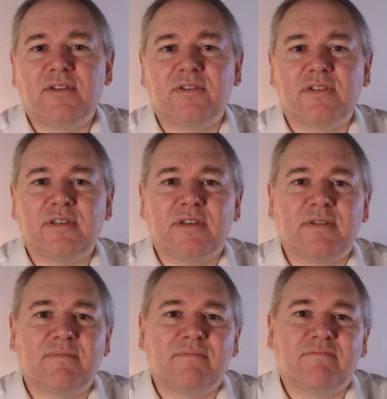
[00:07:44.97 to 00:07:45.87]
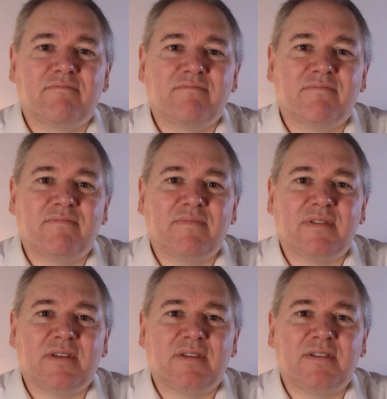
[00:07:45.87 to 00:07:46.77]
just
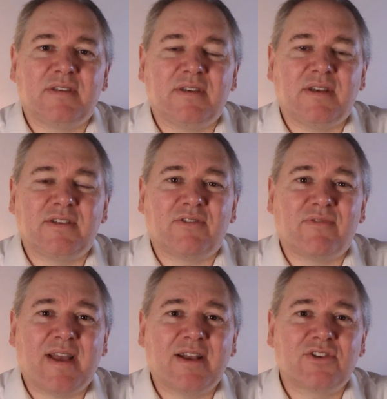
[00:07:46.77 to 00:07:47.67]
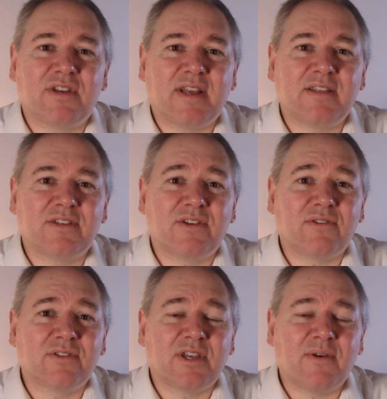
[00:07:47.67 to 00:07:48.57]
as a reaction against
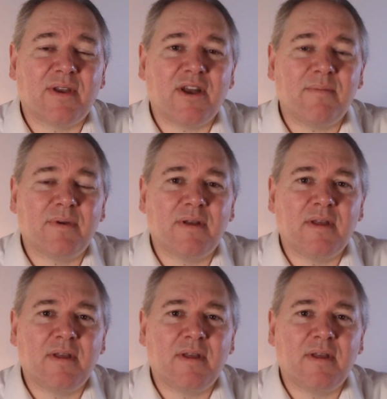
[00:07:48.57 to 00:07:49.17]
stocks going up.